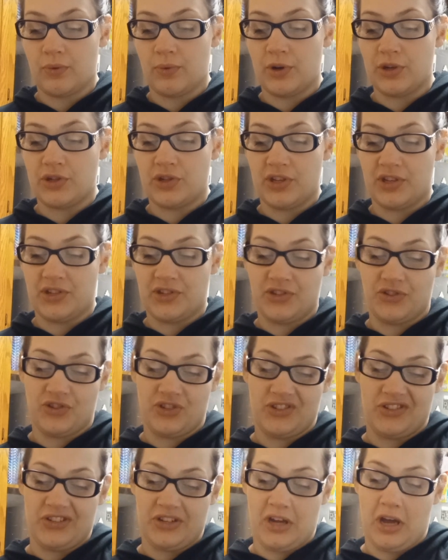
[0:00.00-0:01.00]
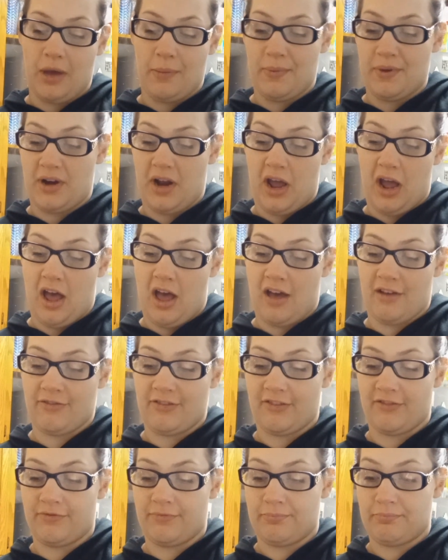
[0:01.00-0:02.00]
which this is just a cup and a half
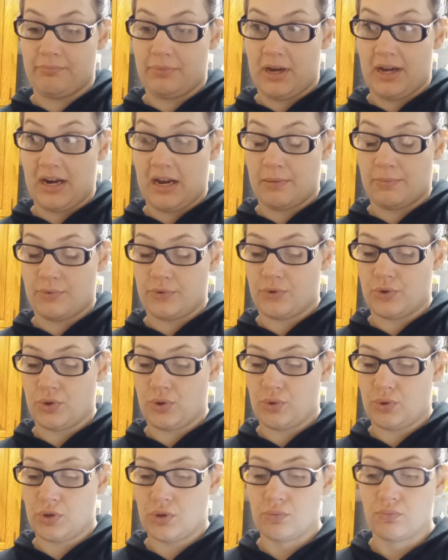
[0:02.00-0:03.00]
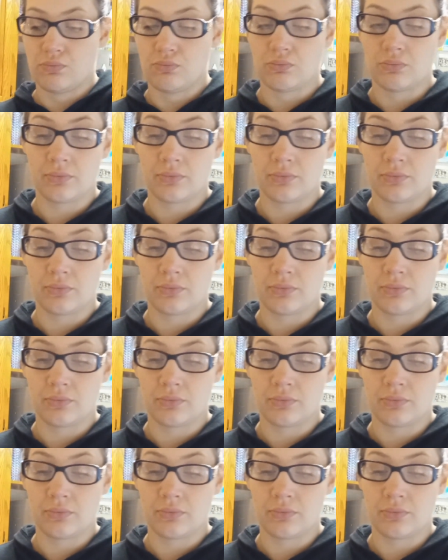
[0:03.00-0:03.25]
of pineapple juice.